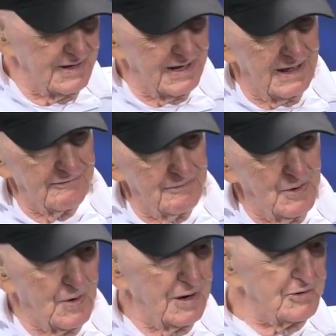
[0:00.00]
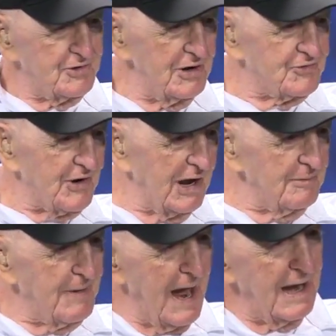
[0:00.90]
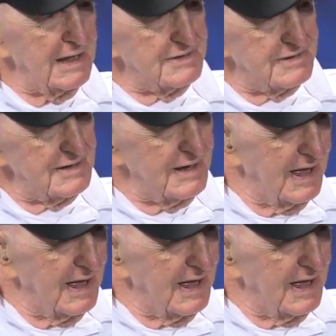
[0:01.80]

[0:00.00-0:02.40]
and every morning she changed bandage, and